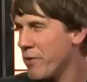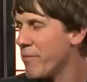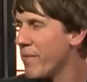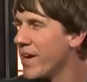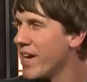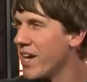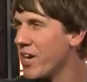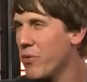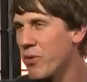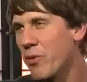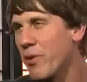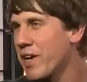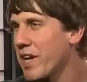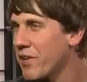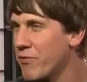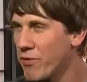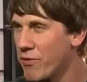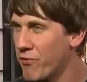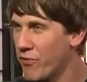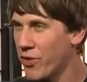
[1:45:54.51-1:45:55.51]
the mayor. What do I
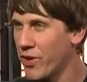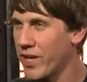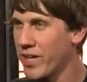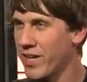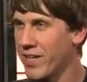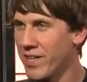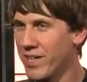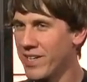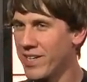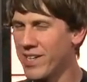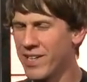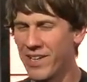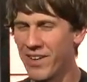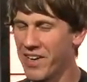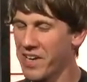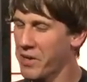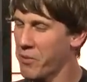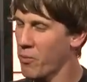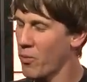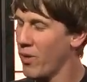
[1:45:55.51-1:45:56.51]
get for free?" And they're
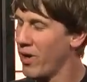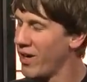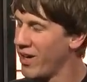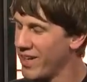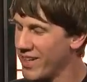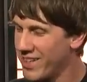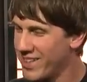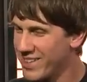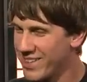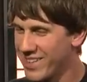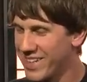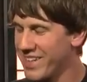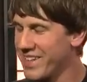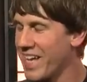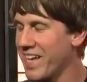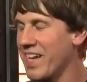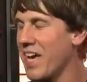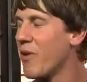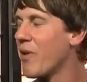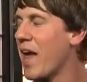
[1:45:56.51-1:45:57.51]
like, "What?" And
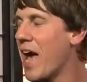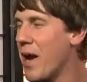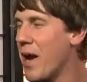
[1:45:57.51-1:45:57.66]
then that would